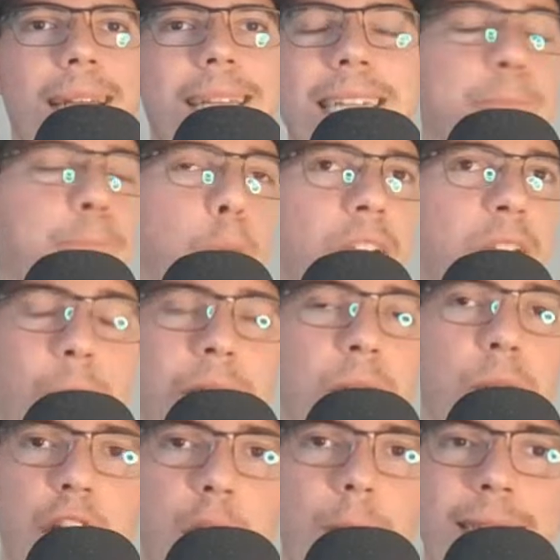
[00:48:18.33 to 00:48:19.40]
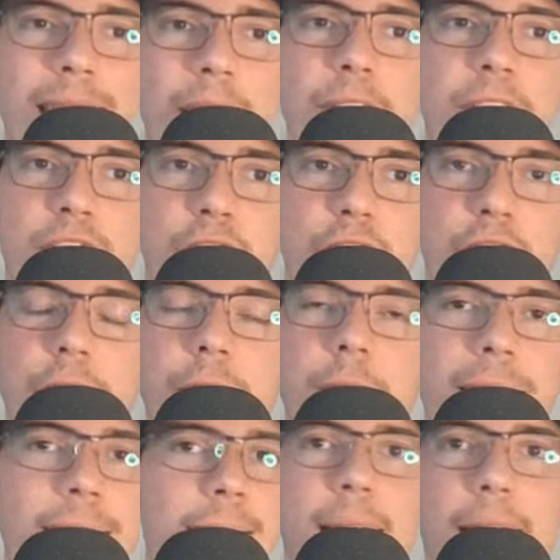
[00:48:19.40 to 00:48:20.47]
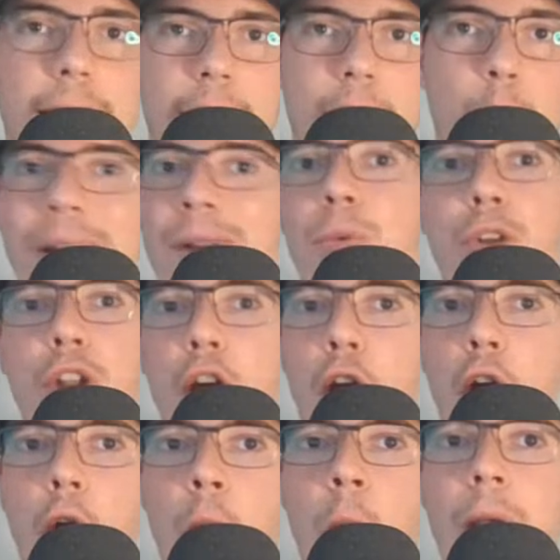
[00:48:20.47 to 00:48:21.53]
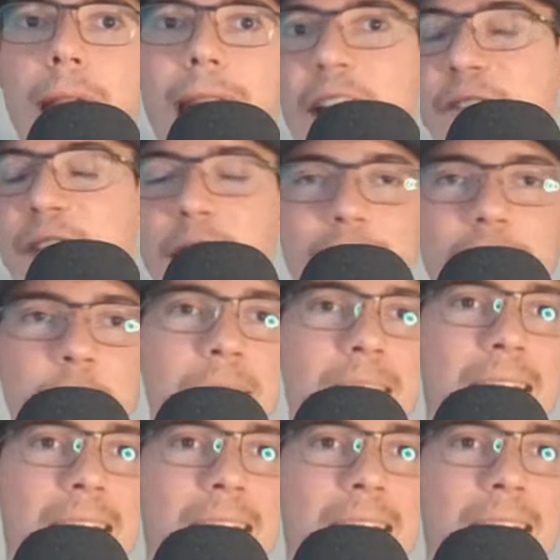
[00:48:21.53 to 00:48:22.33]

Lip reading: At this point, we don't know what David Stearns is thinking. We don't know if there's going to